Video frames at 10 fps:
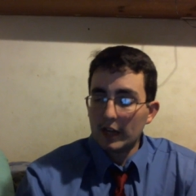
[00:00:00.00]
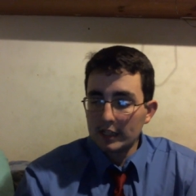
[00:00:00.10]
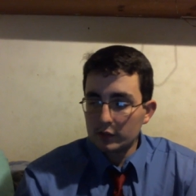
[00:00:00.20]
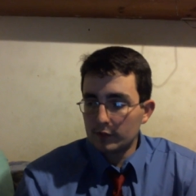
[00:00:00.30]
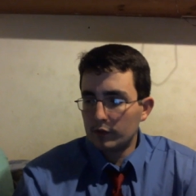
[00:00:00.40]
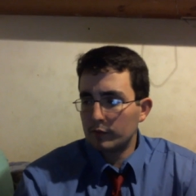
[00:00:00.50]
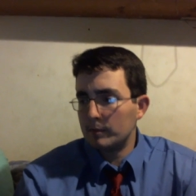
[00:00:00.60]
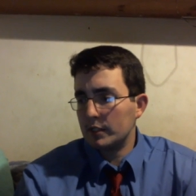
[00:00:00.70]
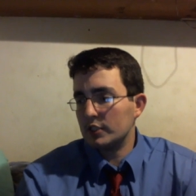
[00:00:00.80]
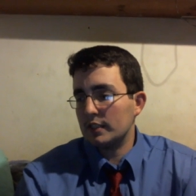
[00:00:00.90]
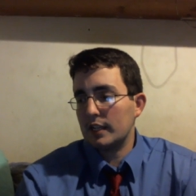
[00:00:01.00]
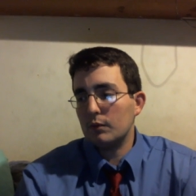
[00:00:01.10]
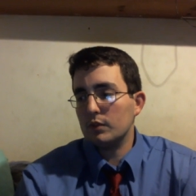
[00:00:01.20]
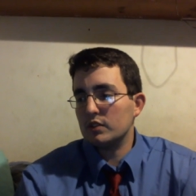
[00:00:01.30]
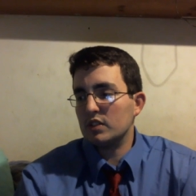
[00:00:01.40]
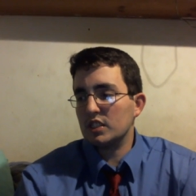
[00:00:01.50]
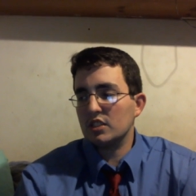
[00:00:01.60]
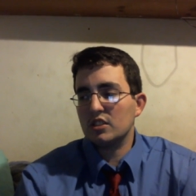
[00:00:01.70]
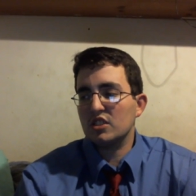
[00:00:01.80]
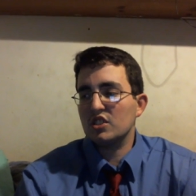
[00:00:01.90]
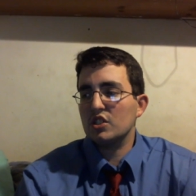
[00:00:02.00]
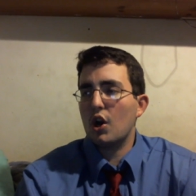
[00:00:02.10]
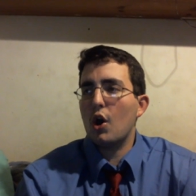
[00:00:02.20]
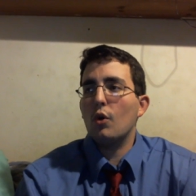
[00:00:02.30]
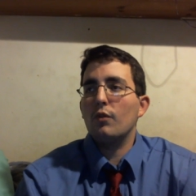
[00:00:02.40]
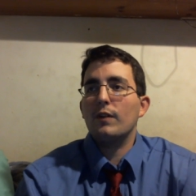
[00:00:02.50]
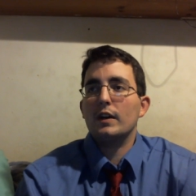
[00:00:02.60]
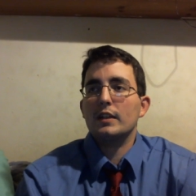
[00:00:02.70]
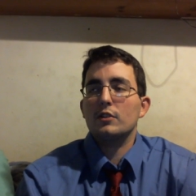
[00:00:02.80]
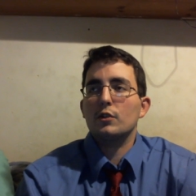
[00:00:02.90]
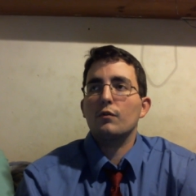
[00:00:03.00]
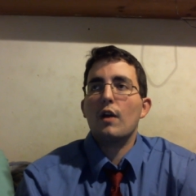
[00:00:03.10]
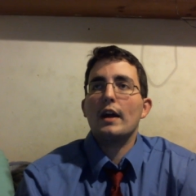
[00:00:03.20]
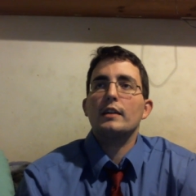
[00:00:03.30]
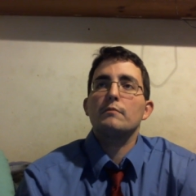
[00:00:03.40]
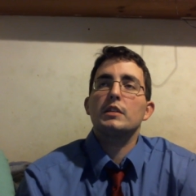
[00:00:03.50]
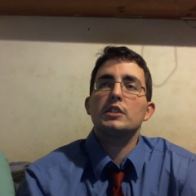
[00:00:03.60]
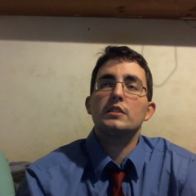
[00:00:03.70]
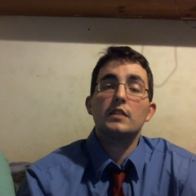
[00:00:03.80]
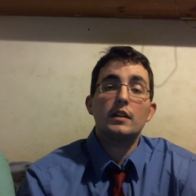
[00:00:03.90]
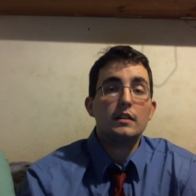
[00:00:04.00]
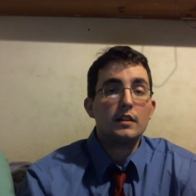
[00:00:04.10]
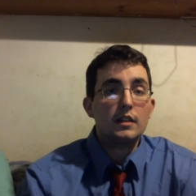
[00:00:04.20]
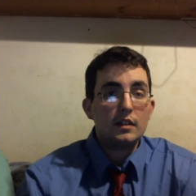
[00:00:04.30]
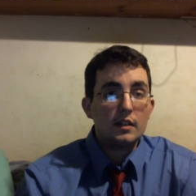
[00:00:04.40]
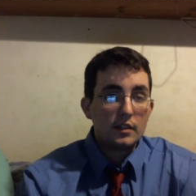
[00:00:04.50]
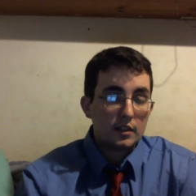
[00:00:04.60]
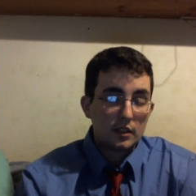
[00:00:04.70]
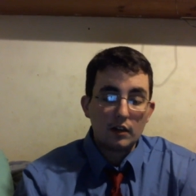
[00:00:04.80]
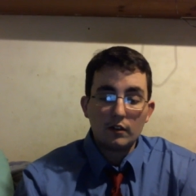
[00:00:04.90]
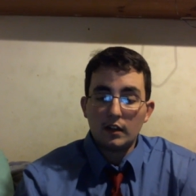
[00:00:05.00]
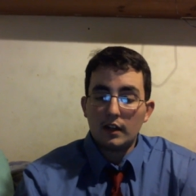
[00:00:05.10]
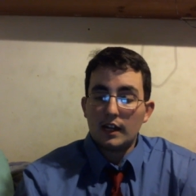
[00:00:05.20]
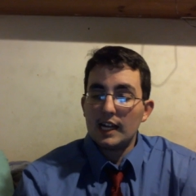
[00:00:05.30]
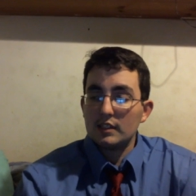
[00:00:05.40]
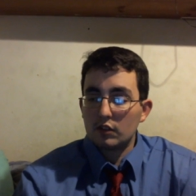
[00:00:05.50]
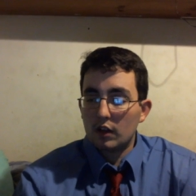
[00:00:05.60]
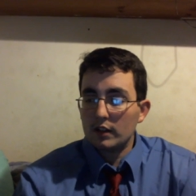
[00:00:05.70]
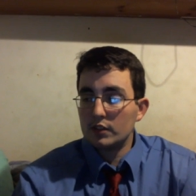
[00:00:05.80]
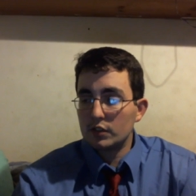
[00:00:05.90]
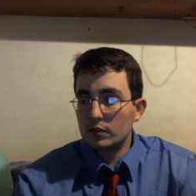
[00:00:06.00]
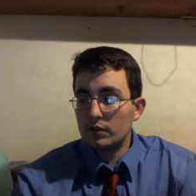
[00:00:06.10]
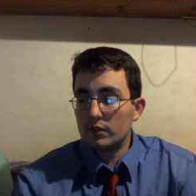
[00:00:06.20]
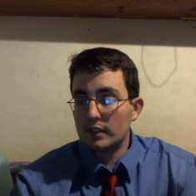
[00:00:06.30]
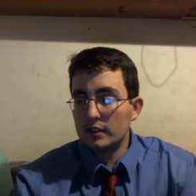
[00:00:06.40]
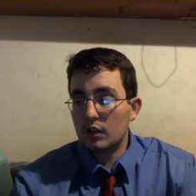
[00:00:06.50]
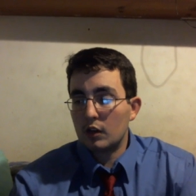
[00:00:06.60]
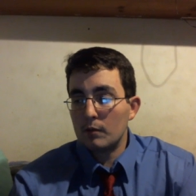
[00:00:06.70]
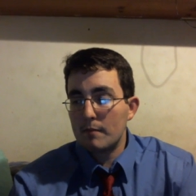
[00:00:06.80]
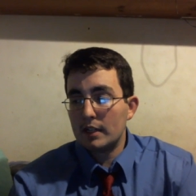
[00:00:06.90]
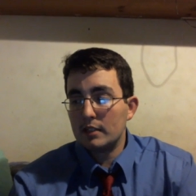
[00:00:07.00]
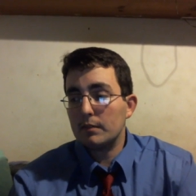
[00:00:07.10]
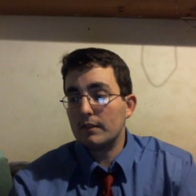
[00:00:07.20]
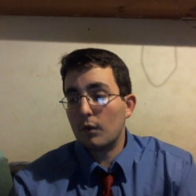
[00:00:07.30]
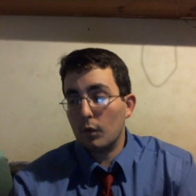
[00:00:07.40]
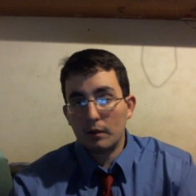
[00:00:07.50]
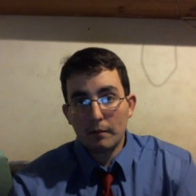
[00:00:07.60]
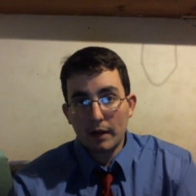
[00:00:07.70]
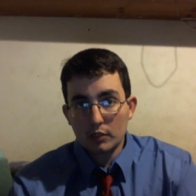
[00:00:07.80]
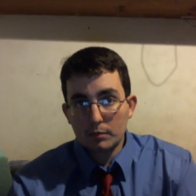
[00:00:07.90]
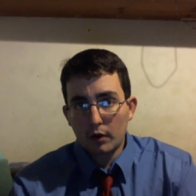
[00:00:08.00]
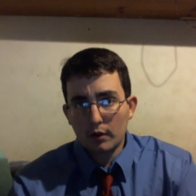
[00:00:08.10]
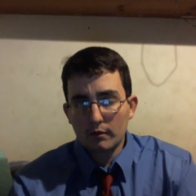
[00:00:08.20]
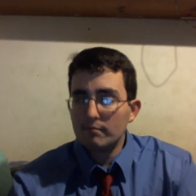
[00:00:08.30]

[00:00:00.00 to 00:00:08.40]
asked her for permission, and it was so fucking nerve wracking. But she said, you know, as long as certain things are met before the marriage part,